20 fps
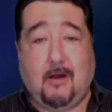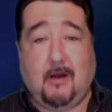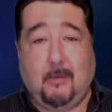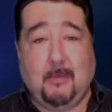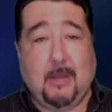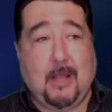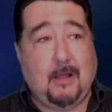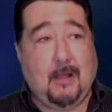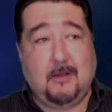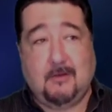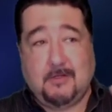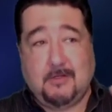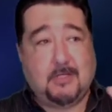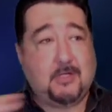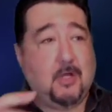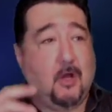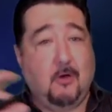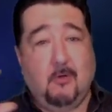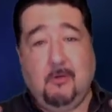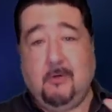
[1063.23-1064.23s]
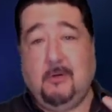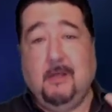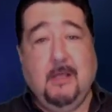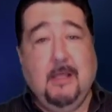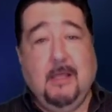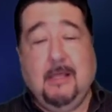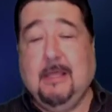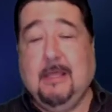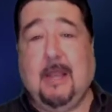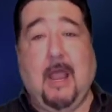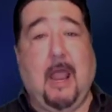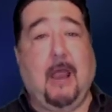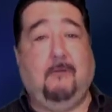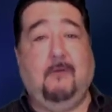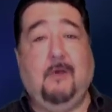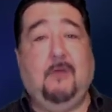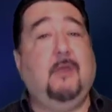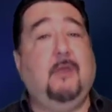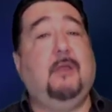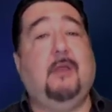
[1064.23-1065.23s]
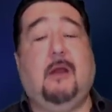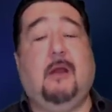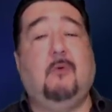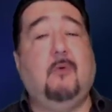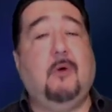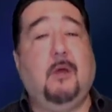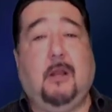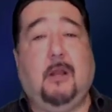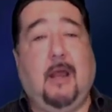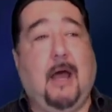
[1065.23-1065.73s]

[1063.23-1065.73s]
I mean, I could just go and get everything that I wanted.